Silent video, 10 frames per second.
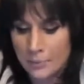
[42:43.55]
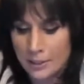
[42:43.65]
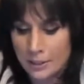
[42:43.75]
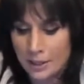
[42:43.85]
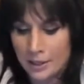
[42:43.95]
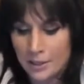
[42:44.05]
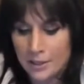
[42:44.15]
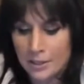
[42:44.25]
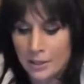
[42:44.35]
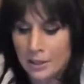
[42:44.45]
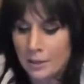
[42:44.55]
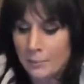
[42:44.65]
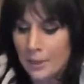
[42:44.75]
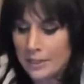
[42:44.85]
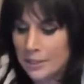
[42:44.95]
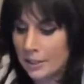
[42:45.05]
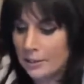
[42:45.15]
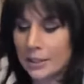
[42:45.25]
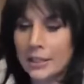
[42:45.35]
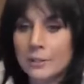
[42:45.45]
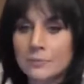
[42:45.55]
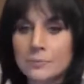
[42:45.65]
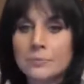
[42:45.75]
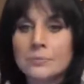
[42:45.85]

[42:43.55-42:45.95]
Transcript: because basically